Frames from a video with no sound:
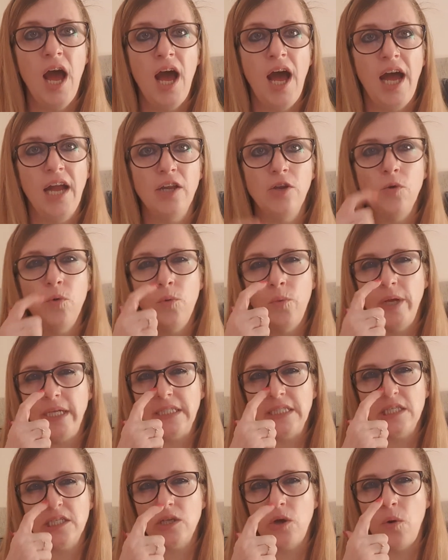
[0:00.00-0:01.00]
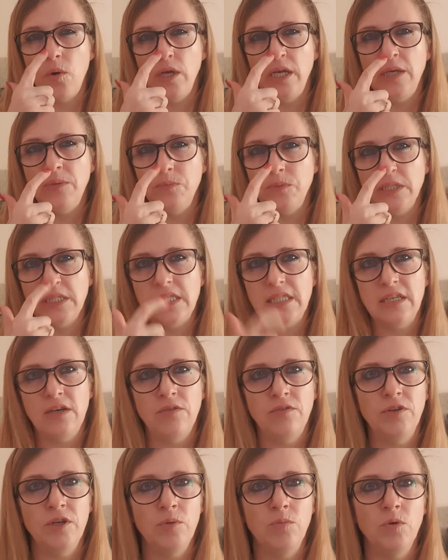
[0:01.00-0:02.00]
And it all went silent when
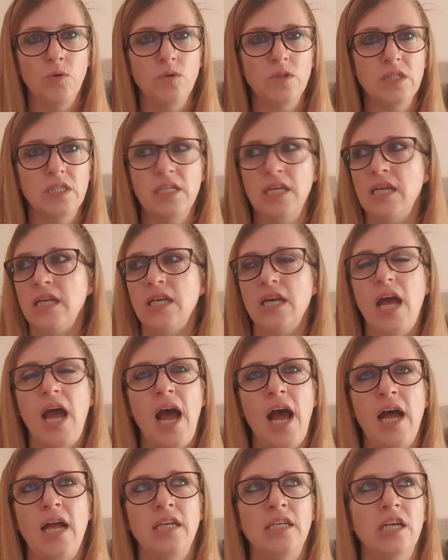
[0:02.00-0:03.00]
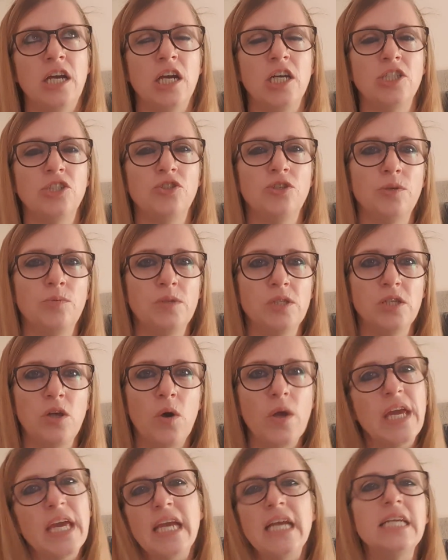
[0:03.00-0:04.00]
Sylvia walked in, and Gertrude was
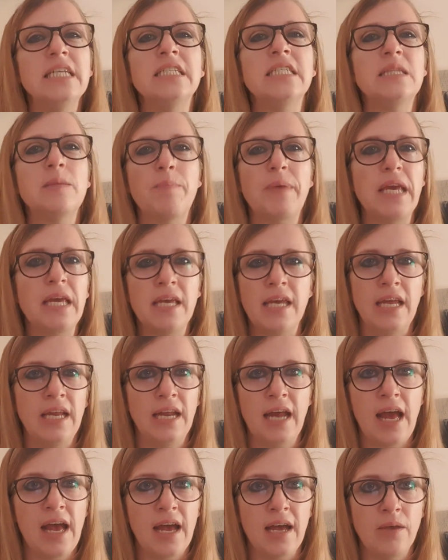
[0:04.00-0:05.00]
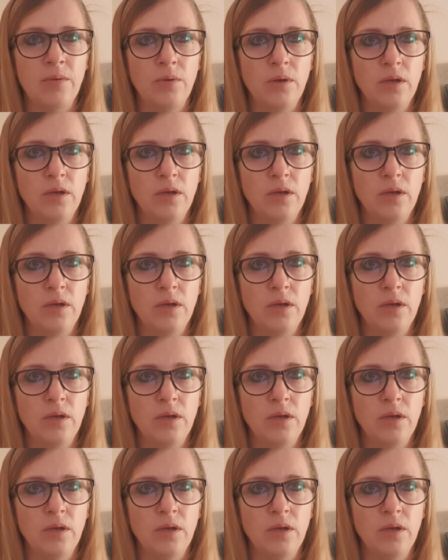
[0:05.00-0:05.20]
like, "Here's the piggy now."